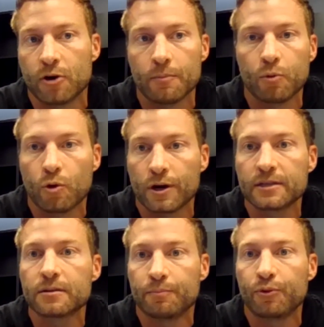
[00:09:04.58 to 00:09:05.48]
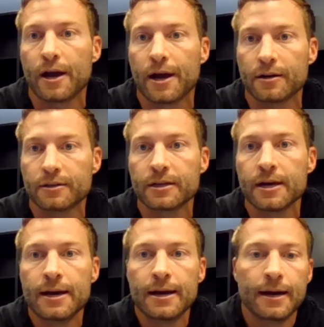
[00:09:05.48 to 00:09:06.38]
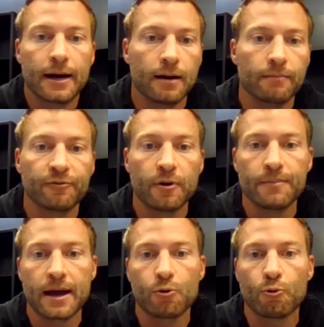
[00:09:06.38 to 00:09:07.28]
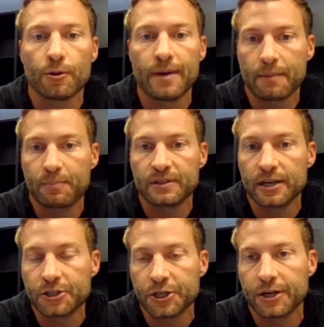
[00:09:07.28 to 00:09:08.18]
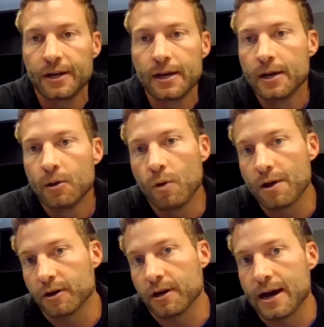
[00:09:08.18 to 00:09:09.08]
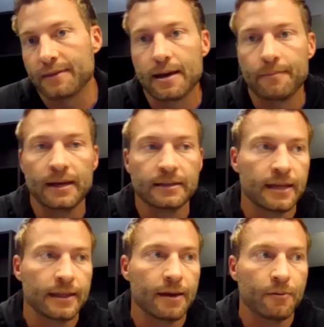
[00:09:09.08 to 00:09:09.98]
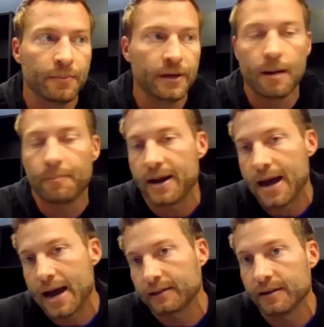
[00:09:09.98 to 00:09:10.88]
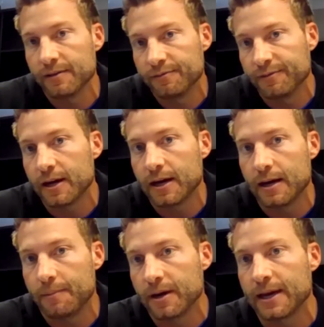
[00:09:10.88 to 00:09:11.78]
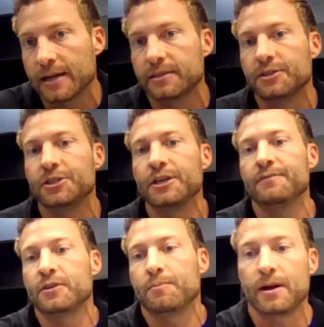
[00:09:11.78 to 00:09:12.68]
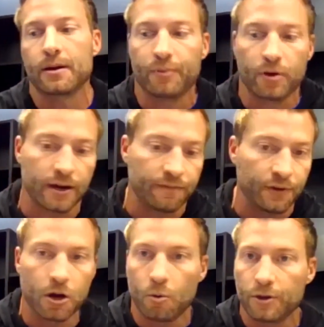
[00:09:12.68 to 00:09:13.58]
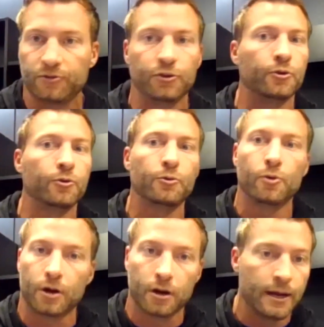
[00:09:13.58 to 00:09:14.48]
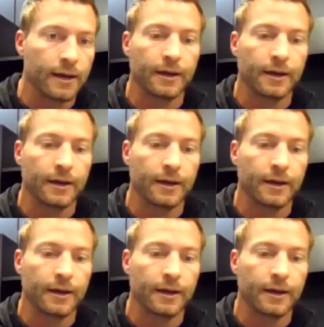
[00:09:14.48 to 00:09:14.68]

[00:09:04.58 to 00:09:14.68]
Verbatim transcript: of onboarding some players um, from that quarterback position. Whether or not that means that they would be up and active um, against the Chiefs, depending upon if you go with two or